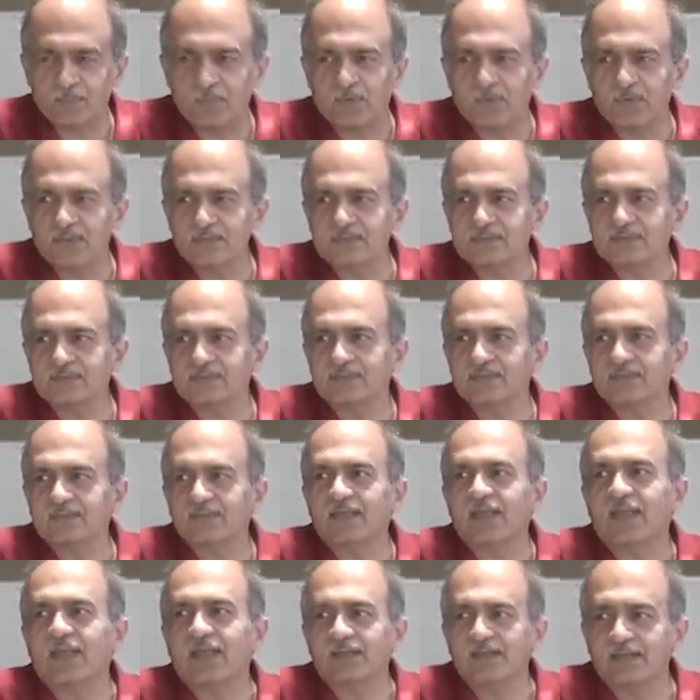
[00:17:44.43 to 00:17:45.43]
malls
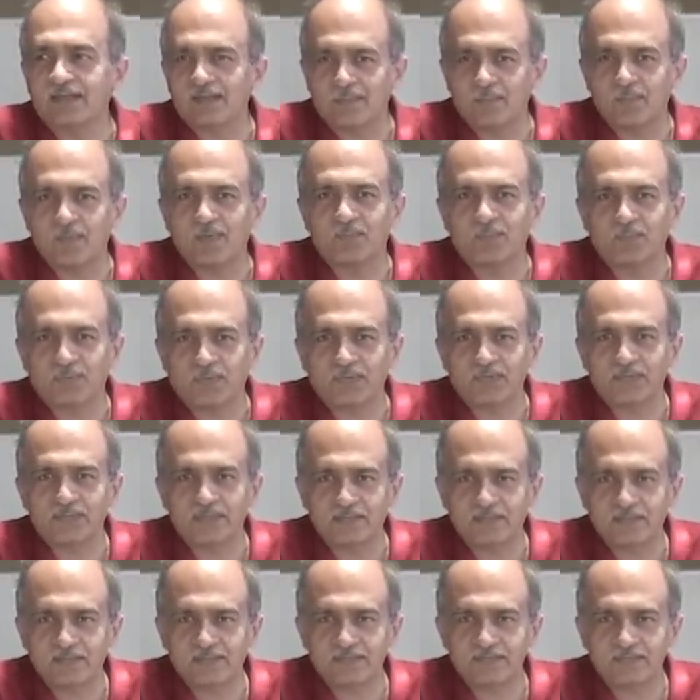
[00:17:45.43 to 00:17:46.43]
can come up on the
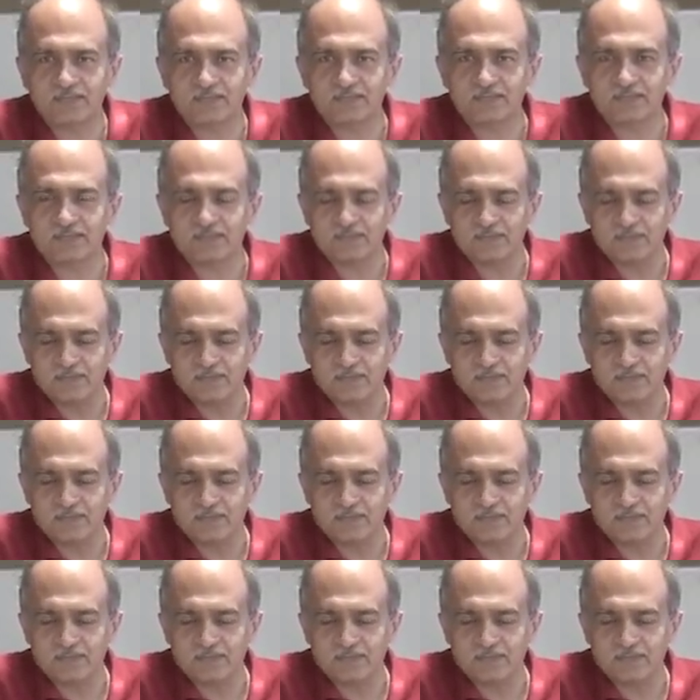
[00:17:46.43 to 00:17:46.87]
ridge.